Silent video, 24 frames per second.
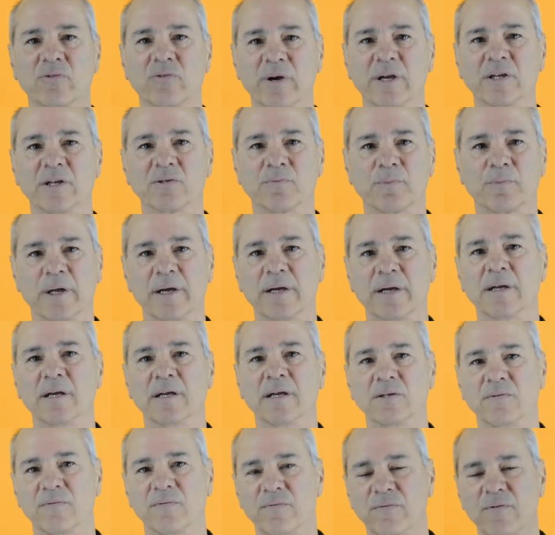transplant.
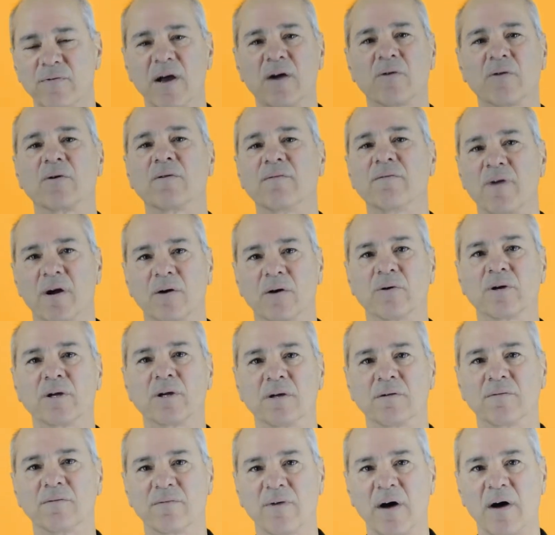It's very, very
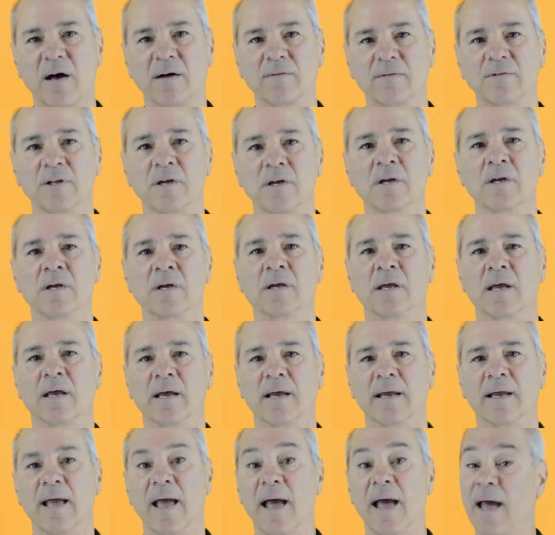involved.
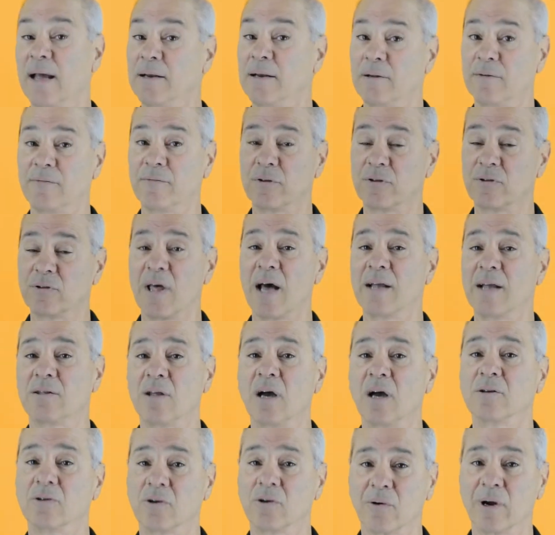Okay? And if it's not
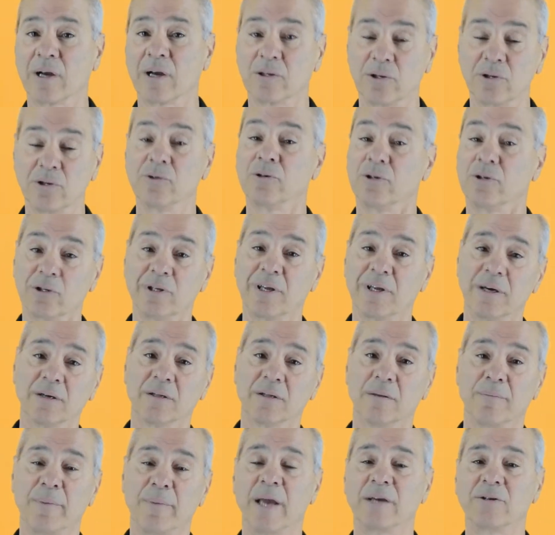done correctly, you could
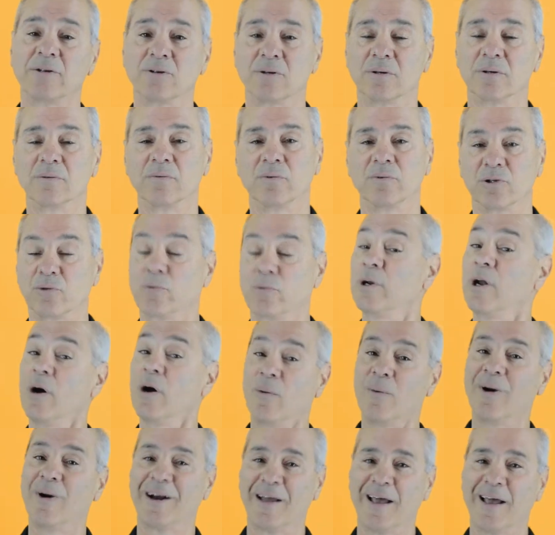kill the patient, which we
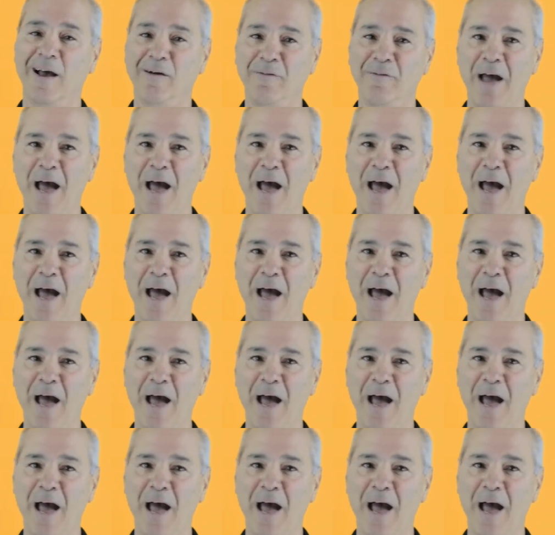don't want to have